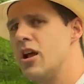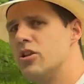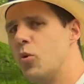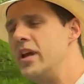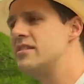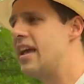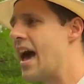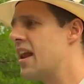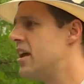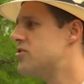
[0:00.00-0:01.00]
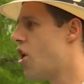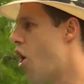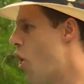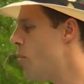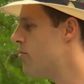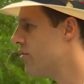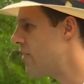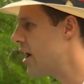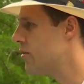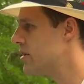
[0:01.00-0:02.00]
Louisiana is a home for
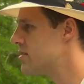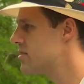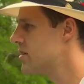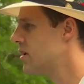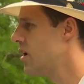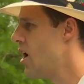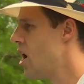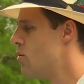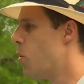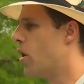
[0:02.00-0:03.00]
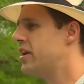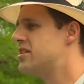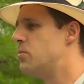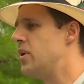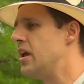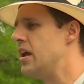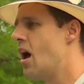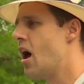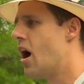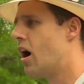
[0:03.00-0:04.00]
veterans. We want it to be
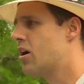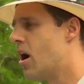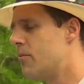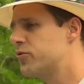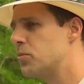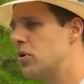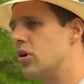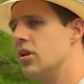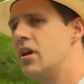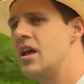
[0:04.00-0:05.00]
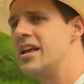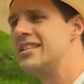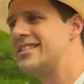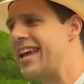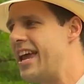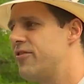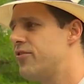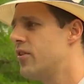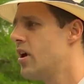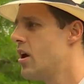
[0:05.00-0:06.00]
a comfortable,
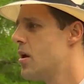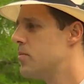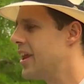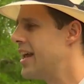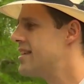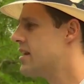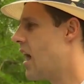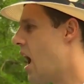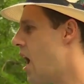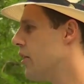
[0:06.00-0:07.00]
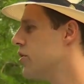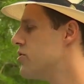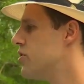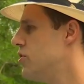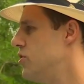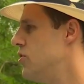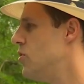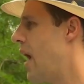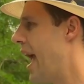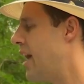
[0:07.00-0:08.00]
safe, place that honors
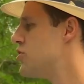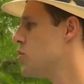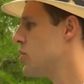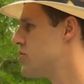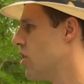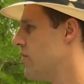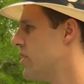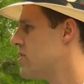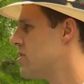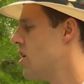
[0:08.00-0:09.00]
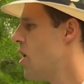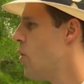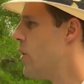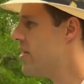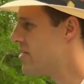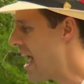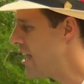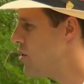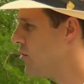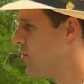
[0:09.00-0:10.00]
you and your service. We
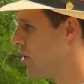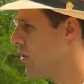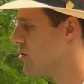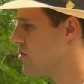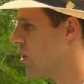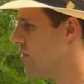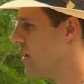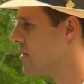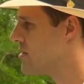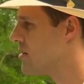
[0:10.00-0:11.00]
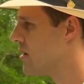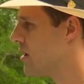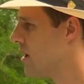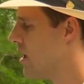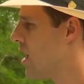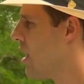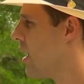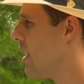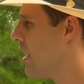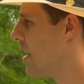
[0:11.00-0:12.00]
thank you for your service.
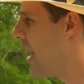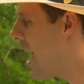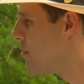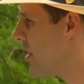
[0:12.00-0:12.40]
God